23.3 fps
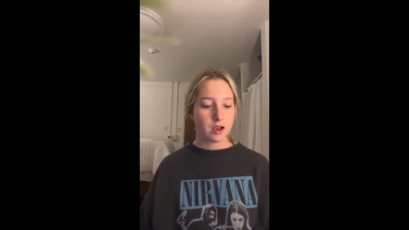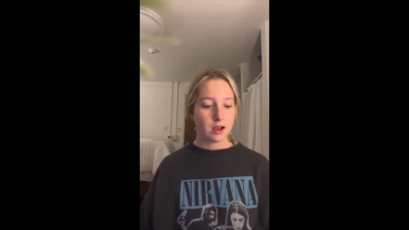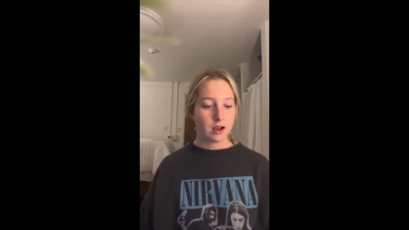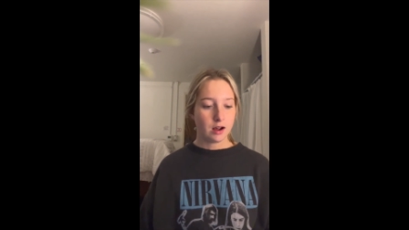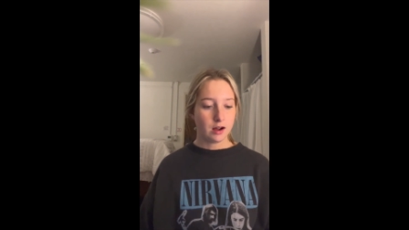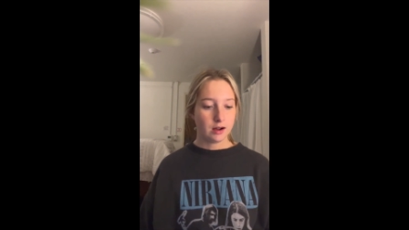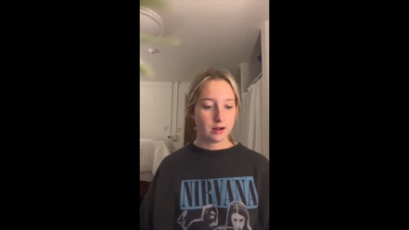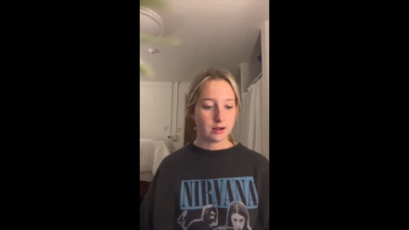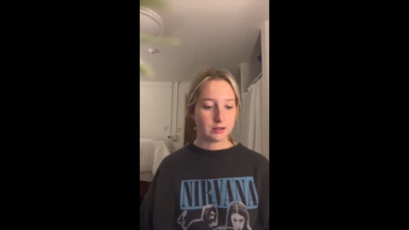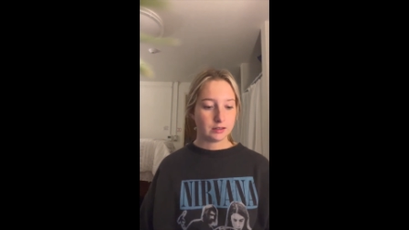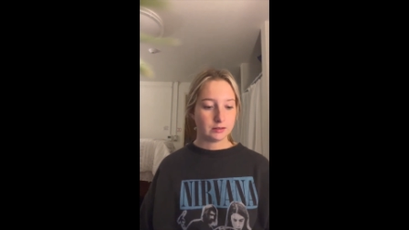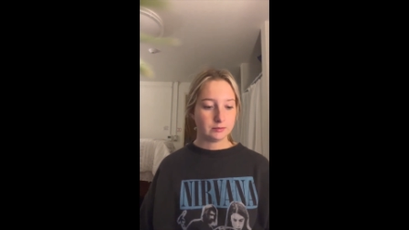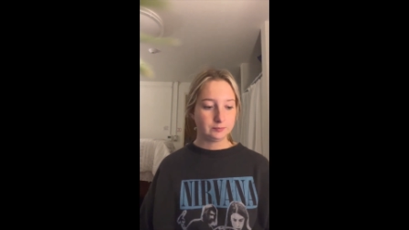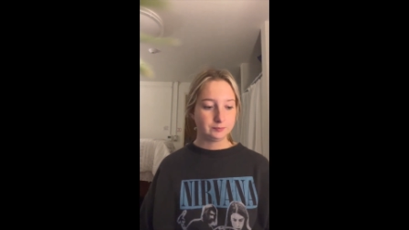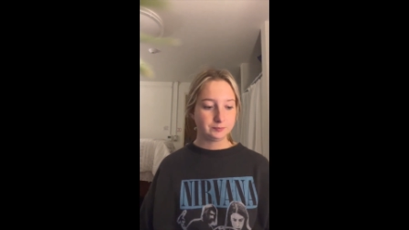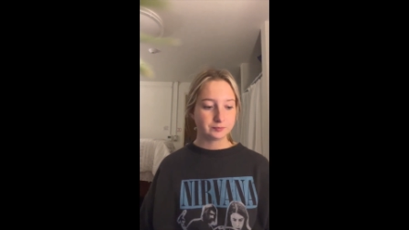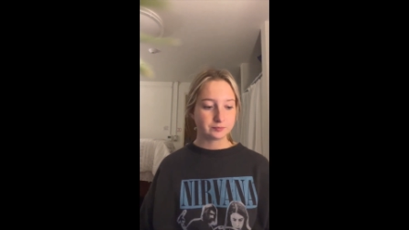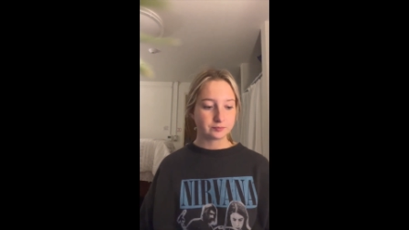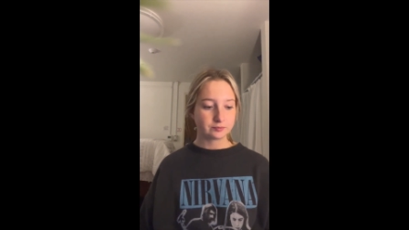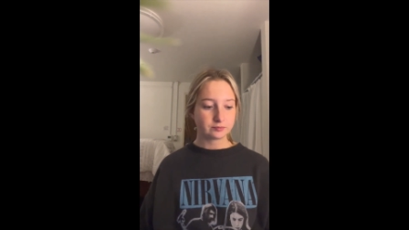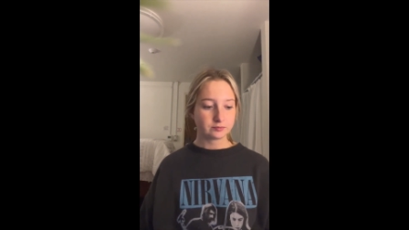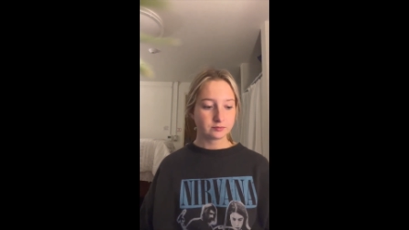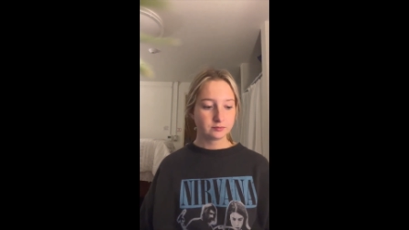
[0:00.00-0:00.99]

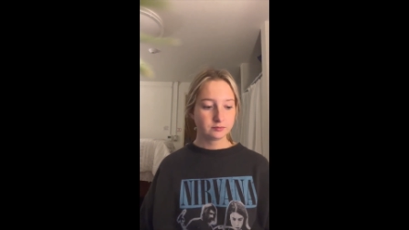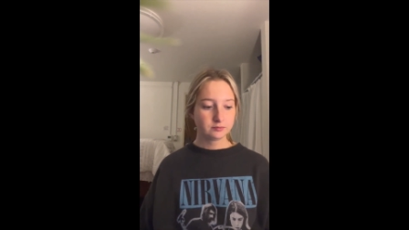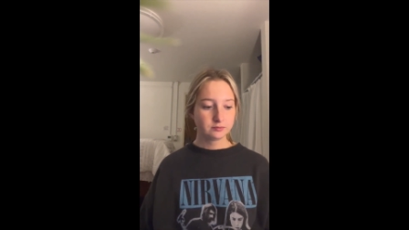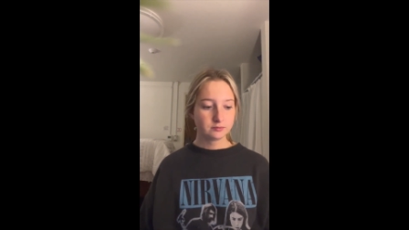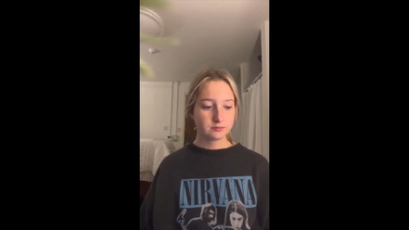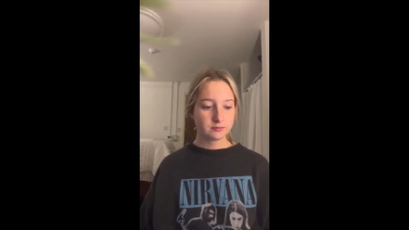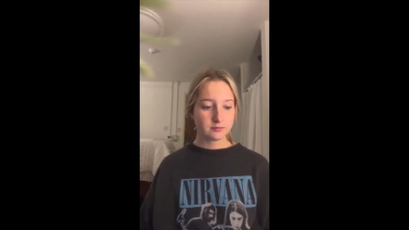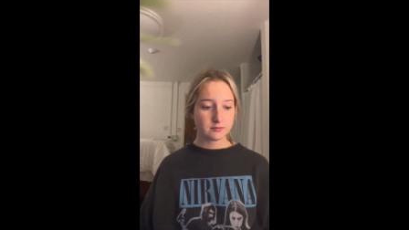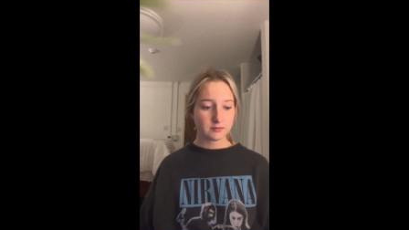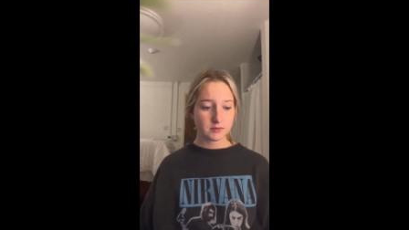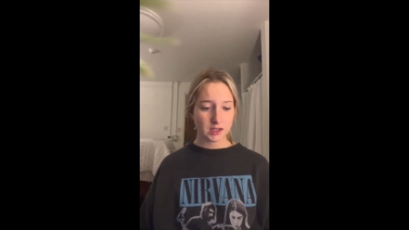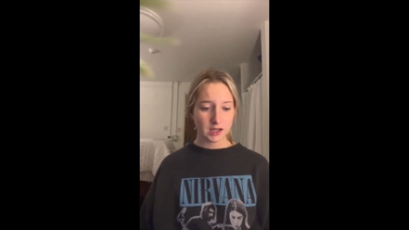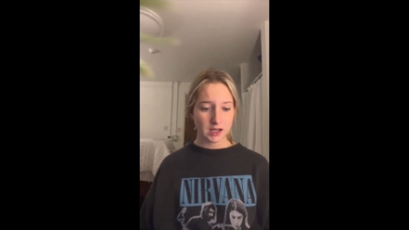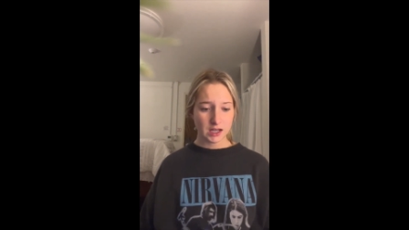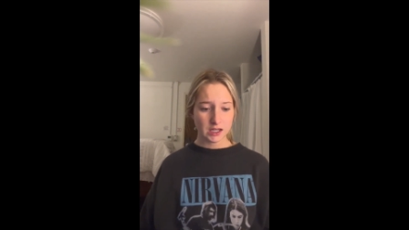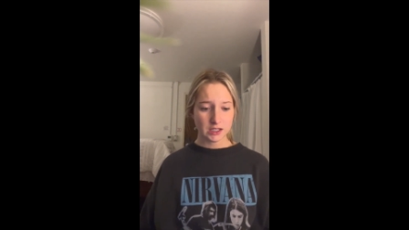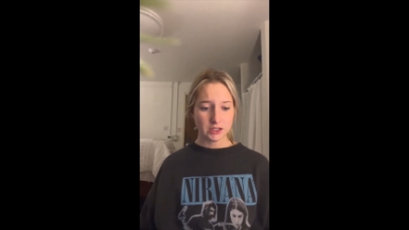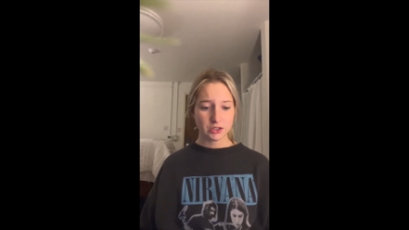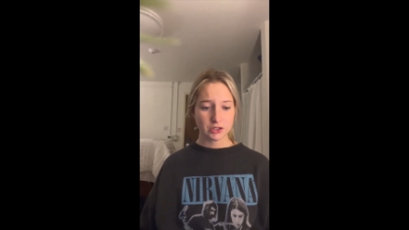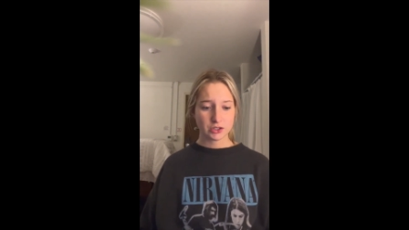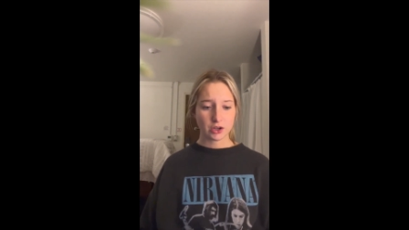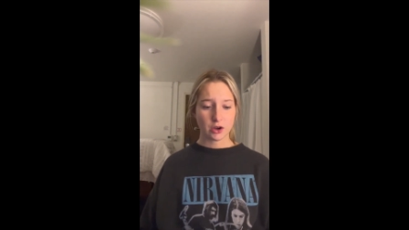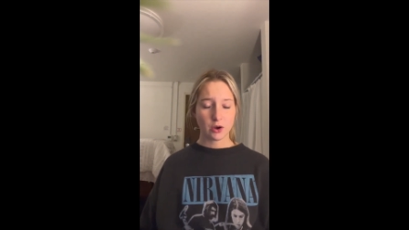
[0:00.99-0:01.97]

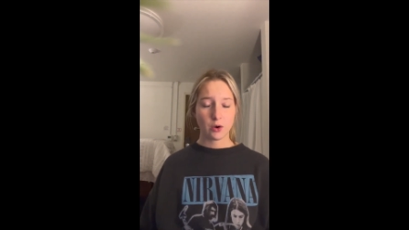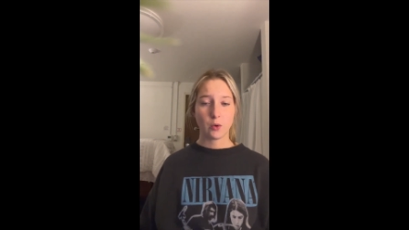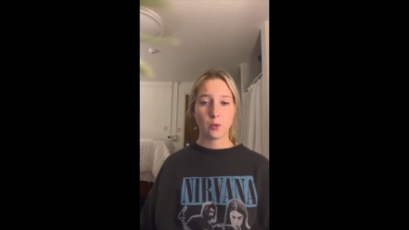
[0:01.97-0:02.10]
And so